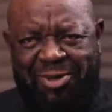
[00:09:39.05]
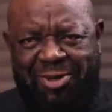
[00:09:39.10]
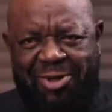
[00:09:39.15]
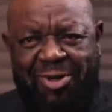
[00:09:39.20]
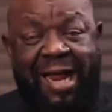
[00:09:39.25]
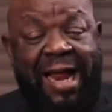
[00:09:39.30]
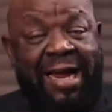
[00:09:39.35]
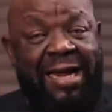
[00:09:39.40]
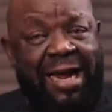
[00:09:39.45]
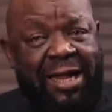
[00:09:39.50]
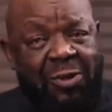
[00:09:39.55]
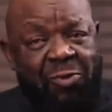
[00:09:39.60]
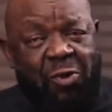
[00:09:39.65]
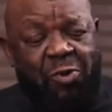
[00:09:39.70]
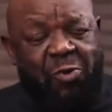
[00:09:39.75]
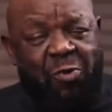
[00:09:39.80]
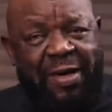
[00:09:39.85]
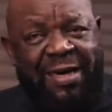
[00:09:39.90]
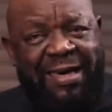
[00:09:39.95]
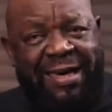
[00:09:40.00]
And that was
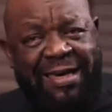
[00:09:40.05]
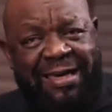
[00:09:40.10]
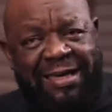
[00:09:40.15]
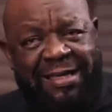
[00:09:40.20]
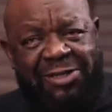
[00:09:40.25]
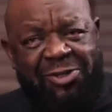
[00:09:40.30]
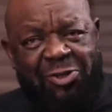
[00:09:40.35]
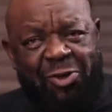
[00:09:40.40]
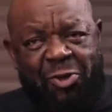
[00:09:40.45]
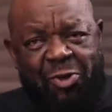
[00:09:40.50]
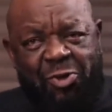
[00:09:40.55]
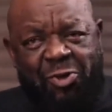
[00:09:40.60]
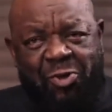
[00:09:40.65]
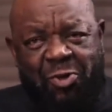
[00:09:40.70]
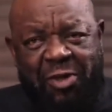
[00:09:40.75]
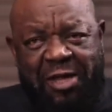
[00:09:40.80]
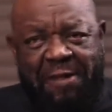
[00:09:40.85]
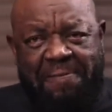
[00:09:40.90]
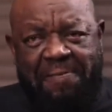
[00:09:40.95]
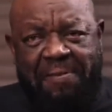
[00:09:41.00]
when they disclosed to
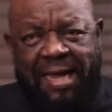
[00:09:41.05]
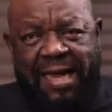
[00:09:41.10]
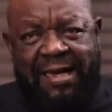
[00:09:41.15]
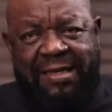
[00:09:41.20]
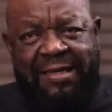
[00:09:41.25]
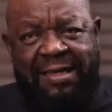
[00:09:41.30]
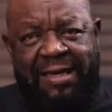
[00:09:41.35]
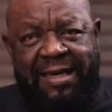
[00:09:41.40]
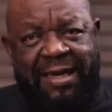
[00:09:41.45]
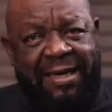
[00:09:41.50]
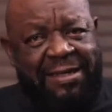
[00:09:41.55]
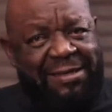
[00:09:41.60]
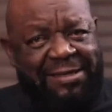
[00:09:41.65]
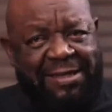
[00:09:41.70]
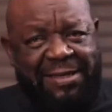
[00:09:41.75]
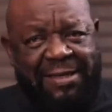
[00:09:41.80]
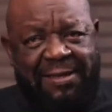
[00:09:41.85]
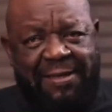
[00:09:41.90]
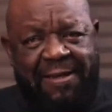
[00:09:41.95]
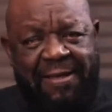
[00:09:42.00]
him that,
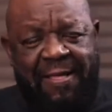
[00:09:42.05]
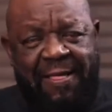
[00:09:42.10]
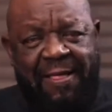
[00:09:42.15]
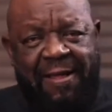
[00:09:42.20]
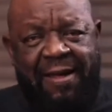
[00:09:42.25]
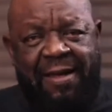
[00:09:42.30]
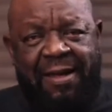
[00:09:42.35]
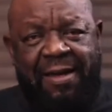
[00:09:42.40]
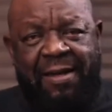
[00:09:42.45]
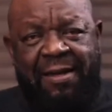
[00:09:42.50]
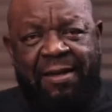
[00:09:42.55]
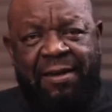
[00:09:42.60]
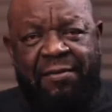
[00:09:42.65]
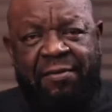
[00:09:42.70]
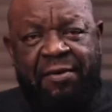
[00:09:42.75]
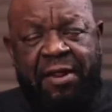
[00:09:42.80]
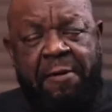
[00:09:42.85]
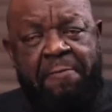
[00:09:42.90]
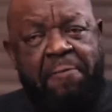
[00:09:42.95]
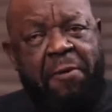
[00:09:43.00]
listen, the
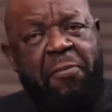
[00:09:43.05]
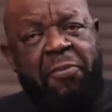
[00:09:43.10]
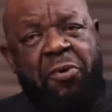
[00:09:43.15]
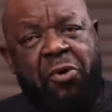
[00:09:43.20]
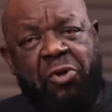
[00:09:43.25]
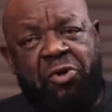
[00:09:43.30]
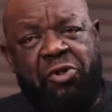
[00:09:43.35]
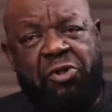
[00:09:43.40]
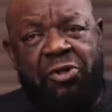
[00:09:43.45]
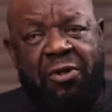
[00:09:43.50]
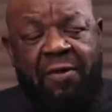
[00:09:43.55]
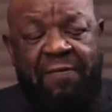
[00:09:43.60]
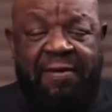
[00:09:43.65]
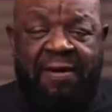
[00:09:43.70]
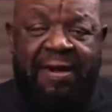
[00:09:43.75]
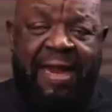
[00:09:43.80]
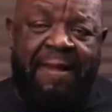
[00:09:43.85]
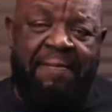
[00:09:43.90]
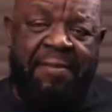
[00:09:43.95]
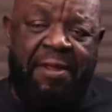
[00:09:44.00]
real purpose of
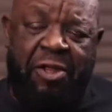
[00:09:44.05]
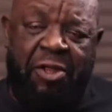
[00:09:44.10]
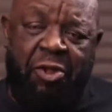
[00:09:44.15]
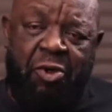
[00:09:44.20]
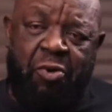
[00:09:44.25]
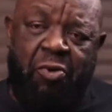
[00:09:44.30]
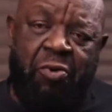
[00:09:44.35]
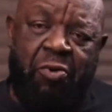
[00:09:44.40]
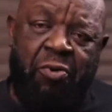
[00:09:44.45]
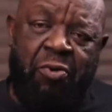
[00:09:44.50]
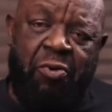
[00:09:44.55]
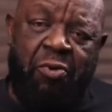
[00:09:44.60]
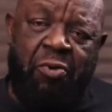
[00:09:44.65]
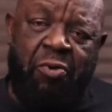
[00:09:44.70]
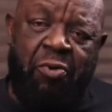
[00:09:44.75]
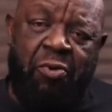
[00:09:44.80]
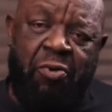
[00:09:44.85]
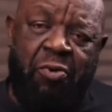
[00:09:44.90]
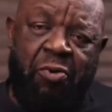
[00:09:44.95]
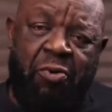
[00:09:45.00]
grabbing you
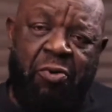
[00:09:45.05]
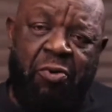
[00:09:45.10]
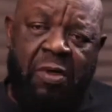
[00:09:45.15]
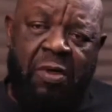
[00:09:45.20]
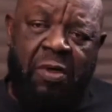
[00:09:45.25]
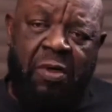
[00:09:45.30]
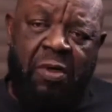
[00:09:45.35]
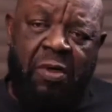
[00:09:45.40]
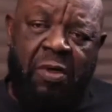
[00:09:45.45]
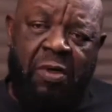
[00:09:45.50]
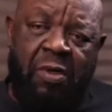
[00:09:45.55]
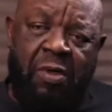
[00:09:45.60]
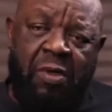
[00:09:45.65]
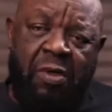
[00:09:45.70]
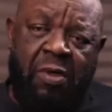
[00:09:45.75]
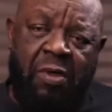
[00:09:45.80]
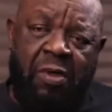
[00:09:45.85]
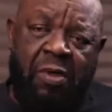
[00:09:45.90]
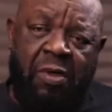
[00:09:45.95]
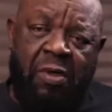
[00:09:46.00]
was at the
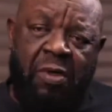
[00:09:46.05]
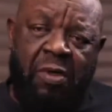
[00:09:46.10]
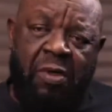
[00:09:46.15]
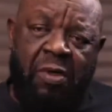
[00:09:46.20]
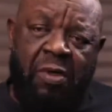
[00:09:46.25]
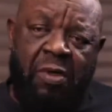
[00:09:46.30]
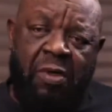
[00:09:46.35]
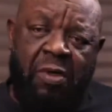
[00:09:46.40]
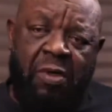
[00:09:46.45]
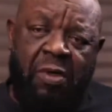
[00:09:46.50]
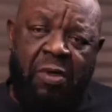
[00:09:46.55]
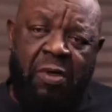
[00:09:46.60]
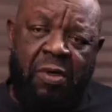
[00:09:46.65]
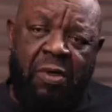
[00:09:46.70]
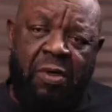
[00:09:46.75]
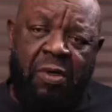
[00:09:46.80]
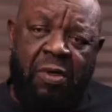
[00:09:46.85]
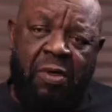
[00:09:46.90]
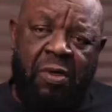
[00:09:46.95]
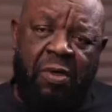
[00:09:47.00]
behest of the Nigerian
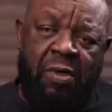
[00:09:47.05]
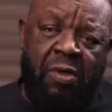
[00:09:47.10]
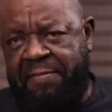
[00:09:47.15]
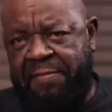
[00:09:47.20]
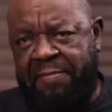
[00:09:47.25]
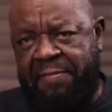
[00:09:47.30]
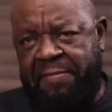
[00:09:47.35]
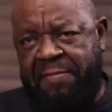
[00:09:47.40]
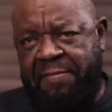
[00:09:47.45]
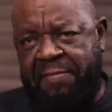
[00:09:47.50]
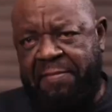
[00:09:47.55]
government.